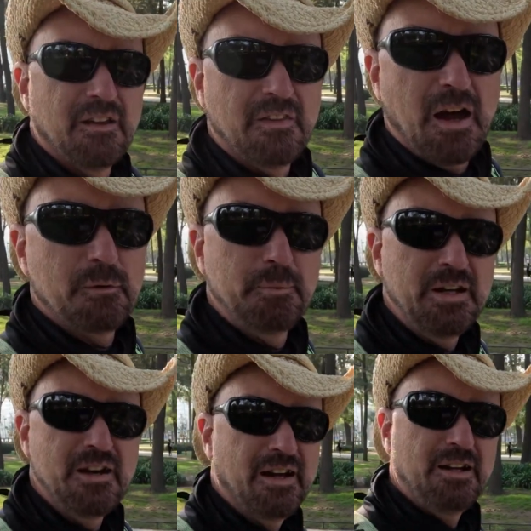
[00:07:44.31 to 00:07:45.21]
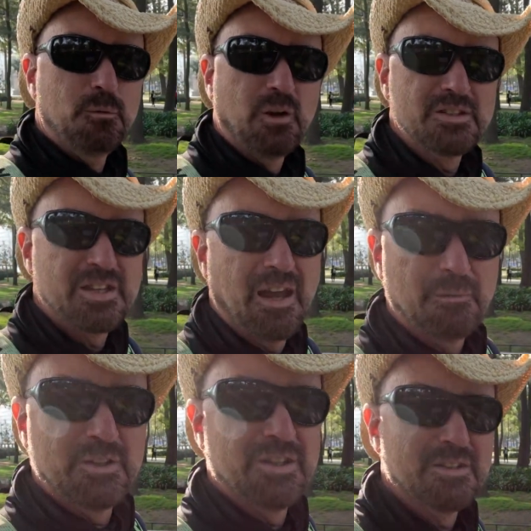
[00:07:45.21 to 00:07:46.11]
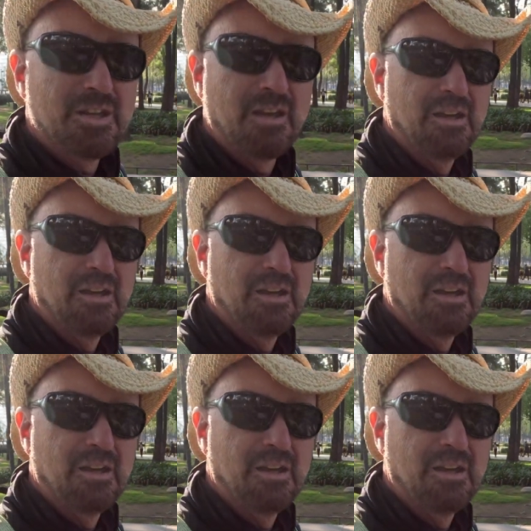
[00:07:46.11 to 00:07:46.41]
that would be 91 sandwiches,